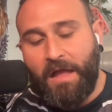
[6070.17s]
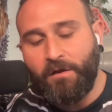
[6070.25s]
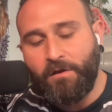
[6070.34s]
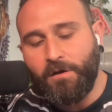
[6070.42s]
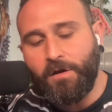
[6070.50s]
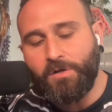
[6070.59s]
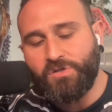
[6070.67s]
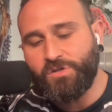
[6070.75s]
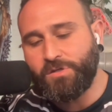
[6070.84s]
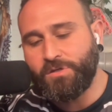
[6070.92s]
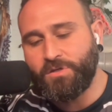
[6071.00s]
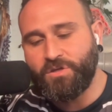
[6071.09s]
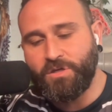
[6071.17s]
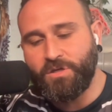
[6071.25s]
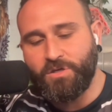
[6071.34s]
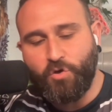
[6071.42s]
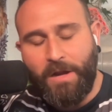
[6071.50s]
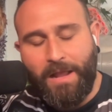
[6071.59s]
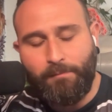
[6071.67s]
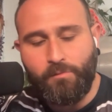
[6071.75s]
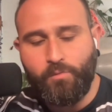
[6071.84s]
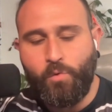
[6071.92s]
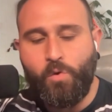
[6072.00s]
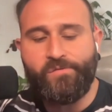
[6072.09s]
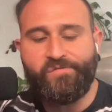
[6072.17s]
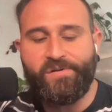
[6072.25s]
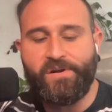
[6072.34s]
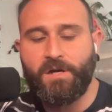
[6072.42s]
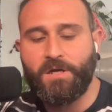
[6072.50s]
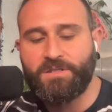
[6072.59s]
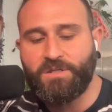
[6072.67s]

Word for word: agriculture to tribal warfare